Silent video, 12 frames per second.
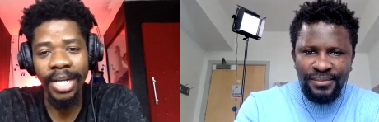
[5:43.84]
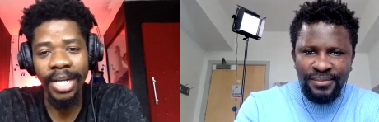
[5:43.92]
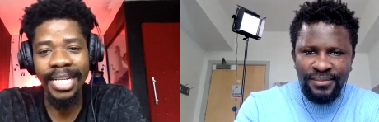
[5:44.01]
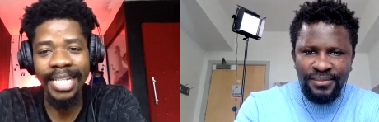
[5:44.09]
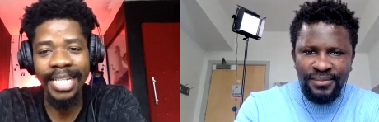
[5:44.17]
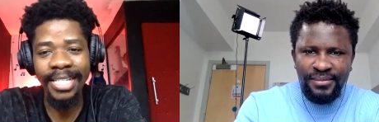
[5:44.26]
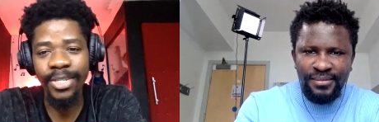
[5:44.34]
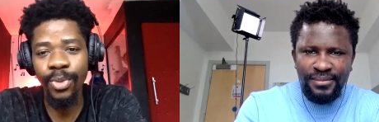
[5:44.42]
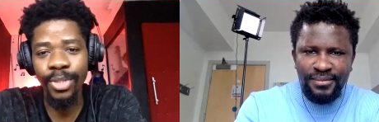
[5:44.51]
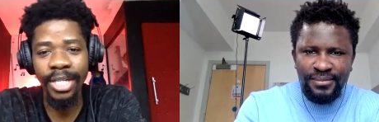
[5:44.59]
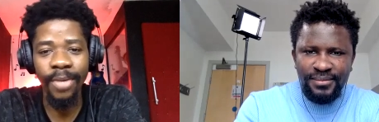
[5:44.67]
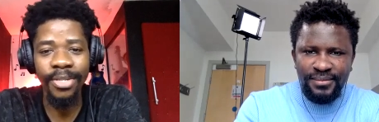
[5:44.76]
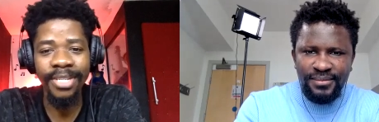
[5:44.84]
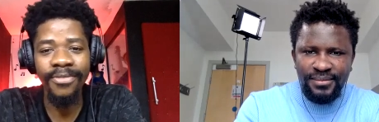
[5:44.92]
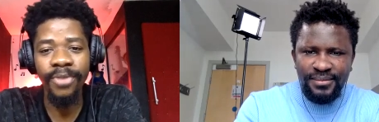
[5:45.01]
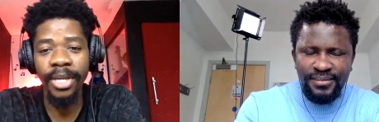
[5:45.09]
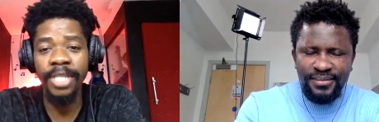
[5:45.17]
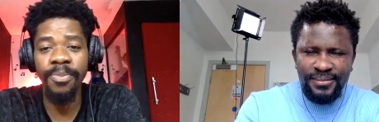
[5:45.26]
Speaker 1: glad that this one that we
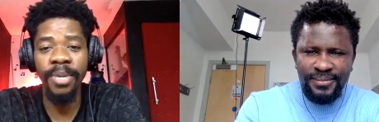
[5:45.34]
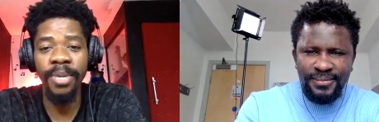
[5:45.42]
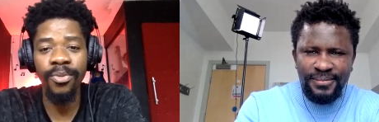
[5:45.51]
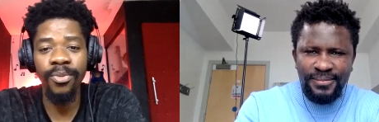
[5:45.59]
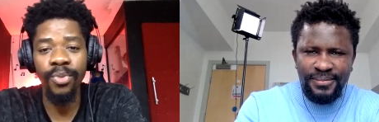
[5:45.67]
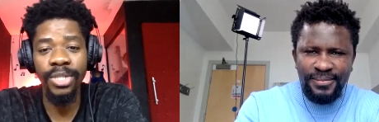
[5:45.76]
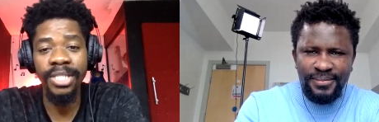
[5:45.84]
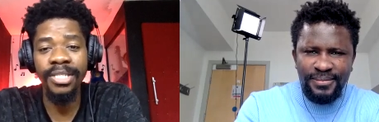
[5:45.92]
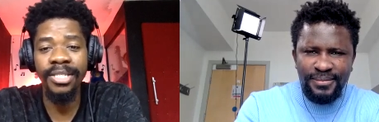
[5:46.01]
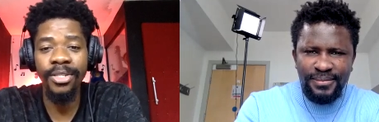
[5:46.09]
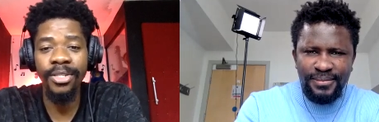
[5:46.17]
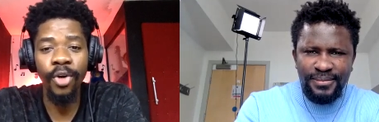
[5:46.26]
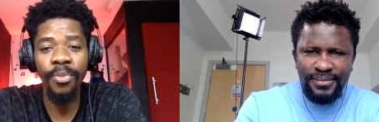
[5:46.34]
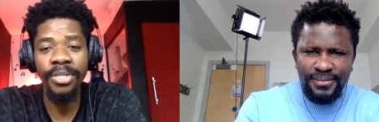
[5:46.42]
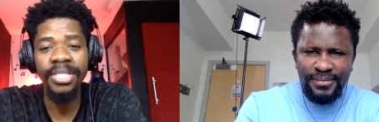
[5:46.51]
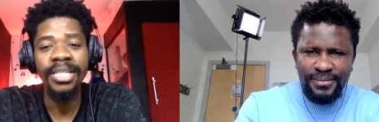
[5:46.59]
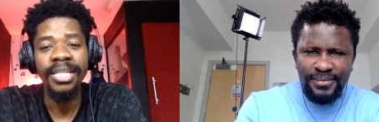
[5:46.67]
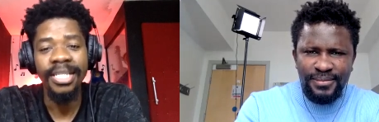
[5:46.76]
didn't even expect, we didn't see
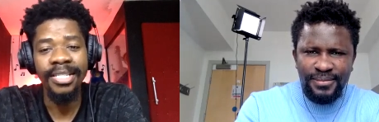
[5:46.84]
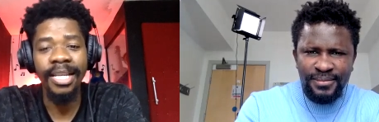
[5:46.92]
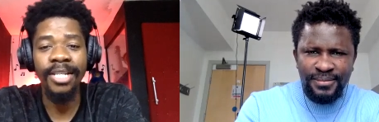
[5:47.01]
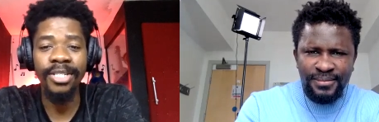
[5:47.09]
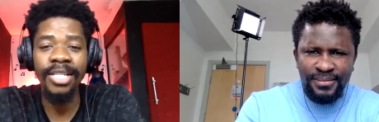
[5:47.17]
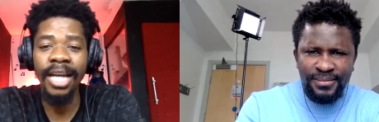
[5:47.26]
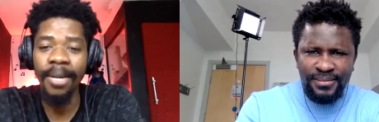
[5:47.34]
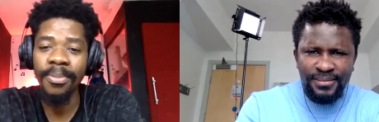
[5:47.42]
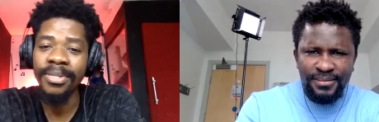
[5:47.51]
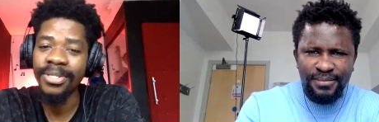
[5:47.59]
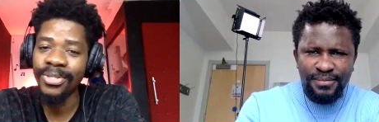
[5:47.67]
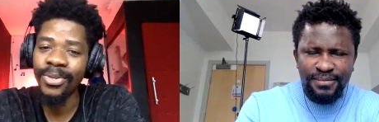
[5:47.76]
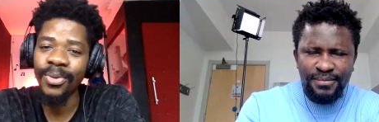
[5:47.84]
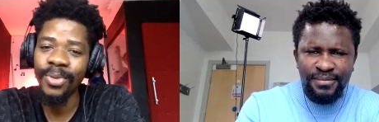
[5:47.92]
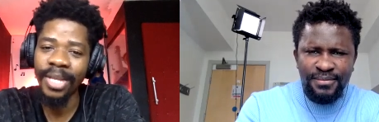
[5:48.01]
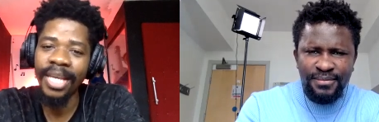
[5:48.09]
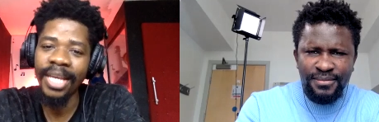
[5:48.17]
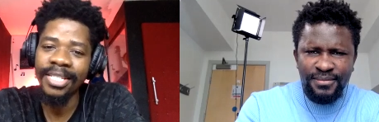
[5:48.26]
coming, is actually mm. happening. So
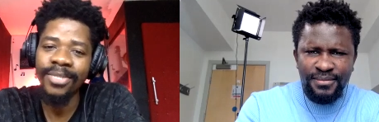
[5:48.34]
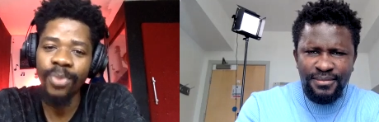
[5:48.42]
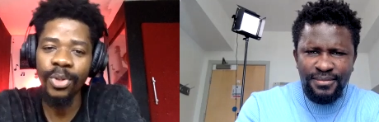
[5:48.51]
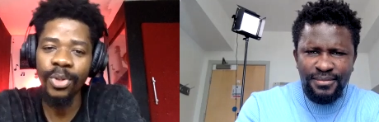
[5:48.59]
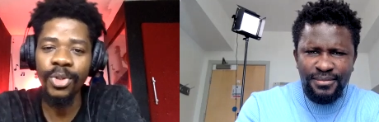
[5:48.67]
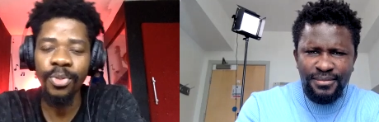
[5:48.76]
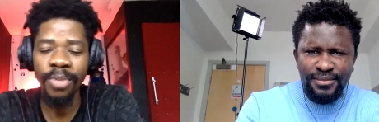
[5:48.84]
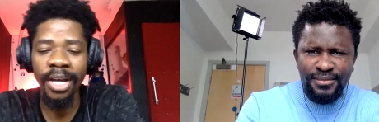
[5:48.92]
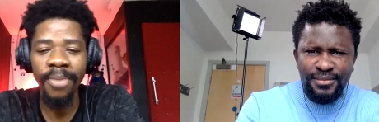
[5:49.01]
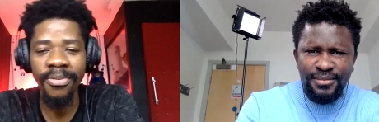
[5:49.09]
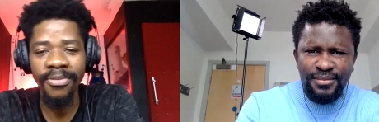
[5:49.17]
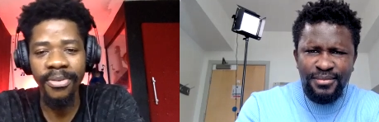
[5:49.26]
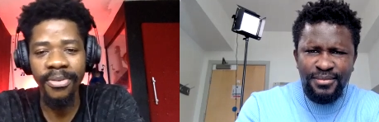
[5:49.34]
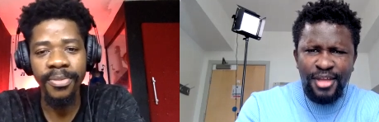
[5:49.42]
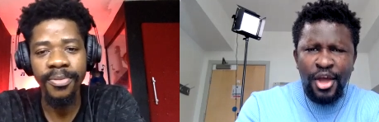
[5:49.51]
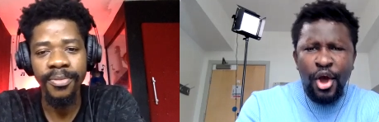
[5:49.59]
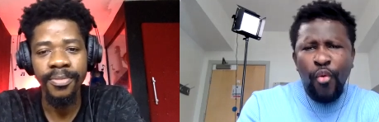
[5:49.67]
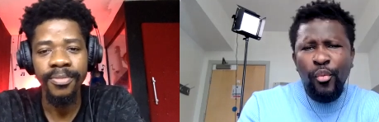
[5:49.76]
like it's one to be happy for.
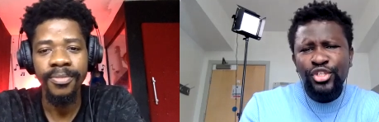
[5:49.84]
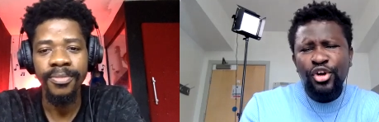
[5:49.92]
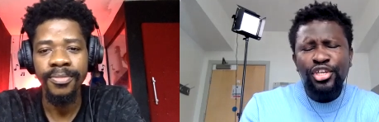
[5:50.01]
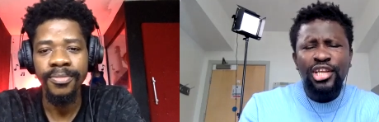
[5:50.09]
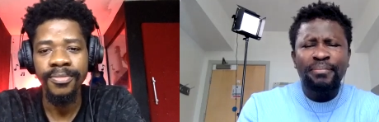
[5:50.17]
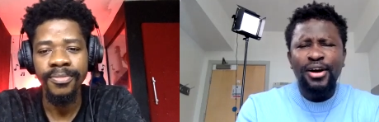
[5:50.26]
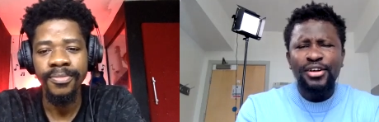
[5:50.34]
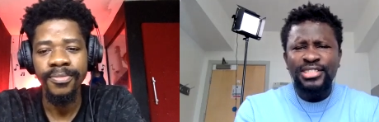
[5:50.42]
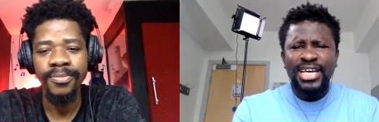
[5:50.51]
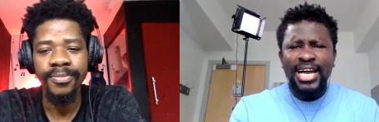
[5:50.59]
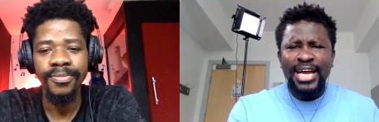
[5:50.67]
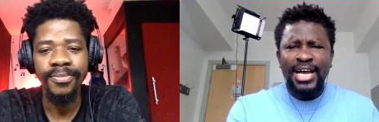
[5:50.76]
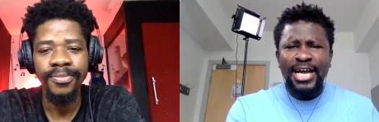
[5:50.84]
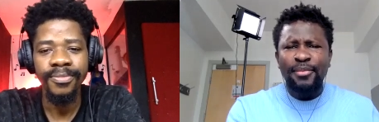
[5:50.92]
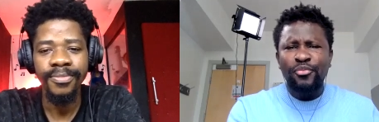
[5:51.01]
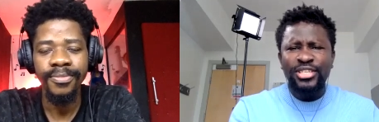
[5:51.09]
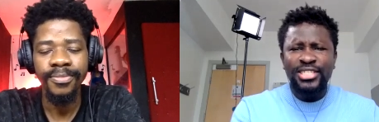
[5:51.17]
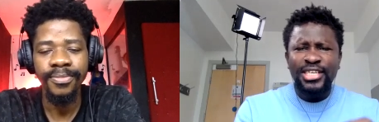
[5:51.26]
Speaker 2: Oh, we talked about uh,
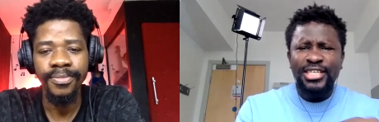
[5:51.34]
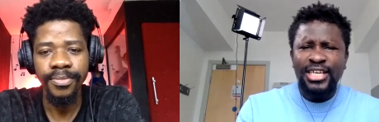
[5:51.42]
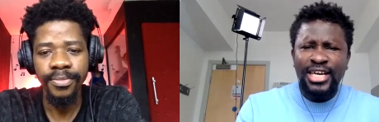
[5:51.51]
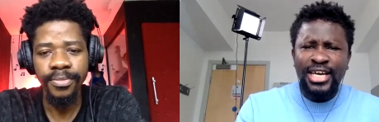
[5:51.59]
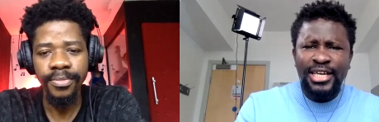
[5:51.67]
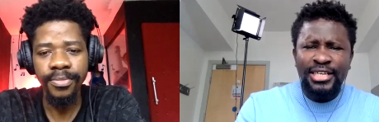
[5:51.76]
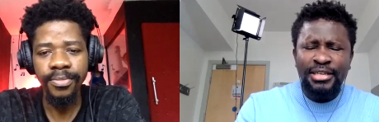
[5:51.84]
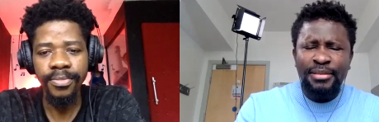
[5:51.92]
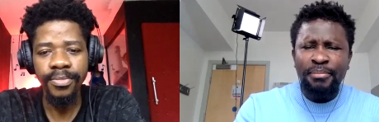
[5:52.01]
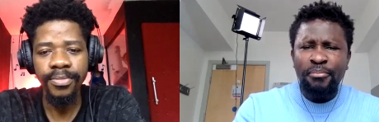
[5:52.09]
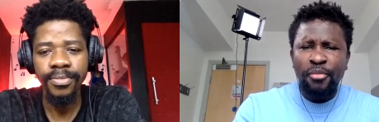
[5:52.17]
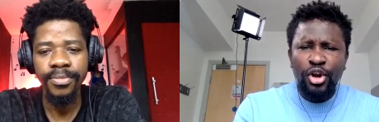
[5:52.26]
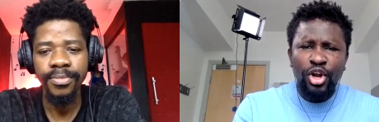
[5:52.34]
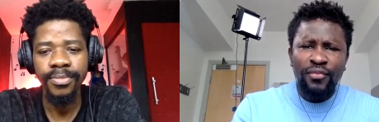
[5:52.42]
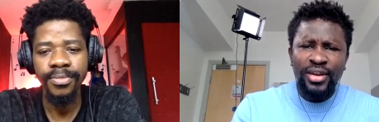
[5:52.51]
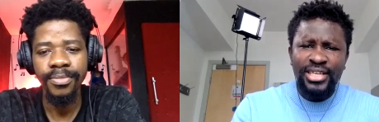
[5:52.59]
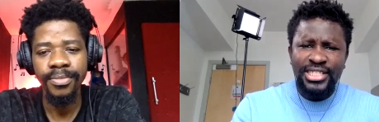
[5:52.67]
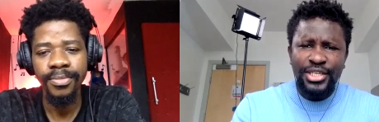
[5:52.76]
uh Wizkid, the, the more
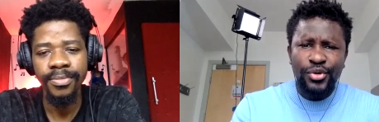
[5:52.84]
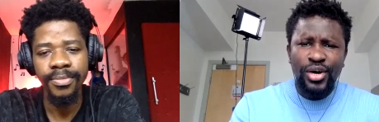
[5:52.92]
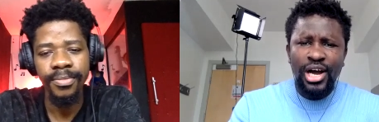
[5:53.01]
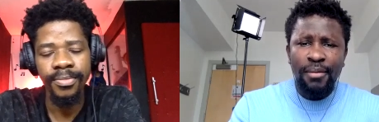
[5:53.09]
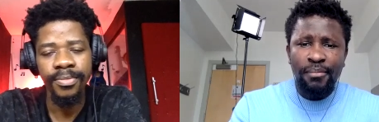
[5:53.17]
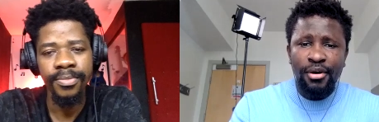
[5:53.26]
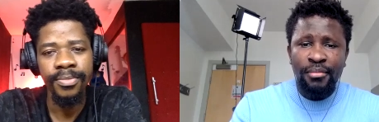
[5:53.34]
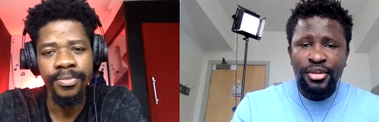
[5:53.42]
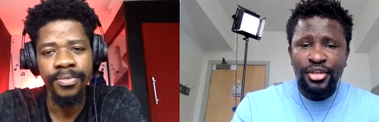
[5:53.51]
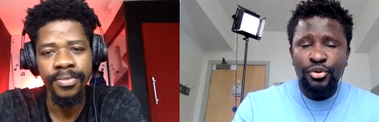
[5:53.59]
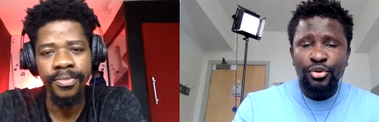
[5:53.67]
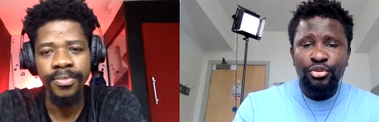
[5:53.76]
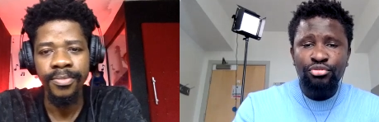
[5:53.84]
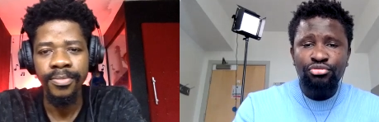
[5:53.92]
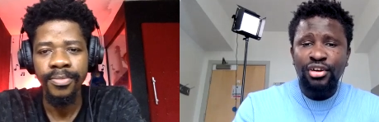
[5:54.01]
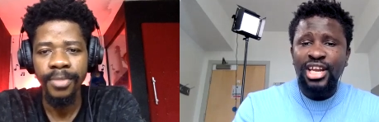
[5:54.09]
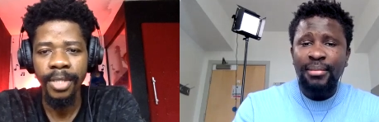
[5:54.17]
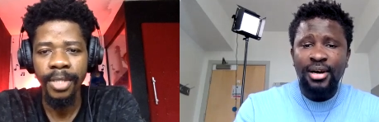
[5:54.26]
love, less ego album. You know,
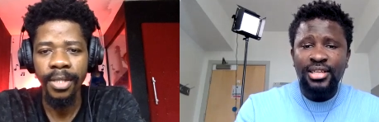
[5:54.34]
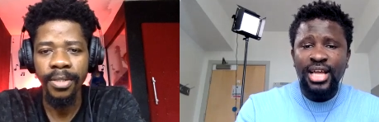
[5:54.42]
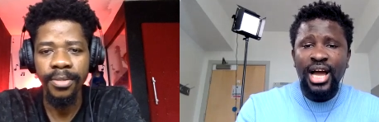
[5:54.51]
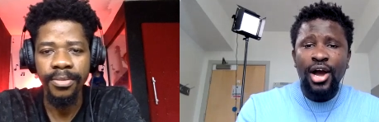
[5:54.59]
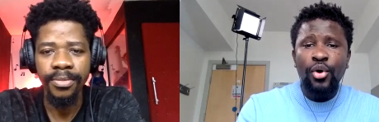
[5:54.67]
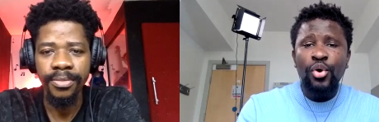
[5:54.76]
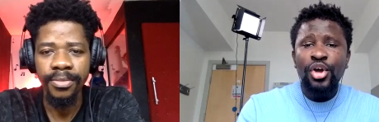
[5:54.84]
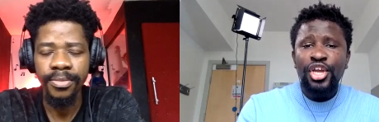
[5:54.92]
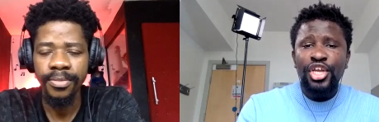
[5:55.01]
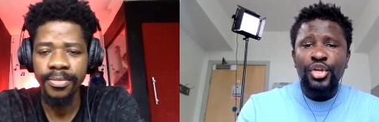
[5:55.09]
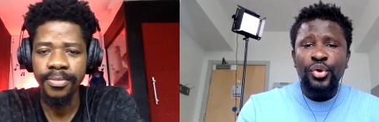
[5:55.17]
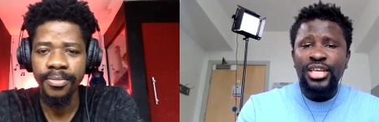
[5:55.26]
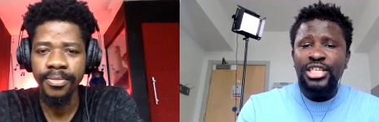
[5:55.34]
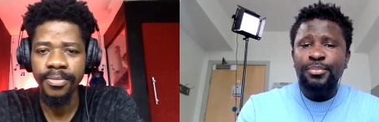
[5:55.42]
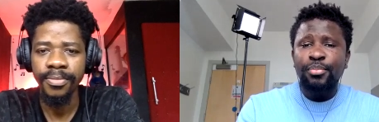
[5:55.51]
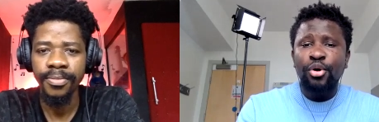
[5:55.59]
talking yeah. about how you know he's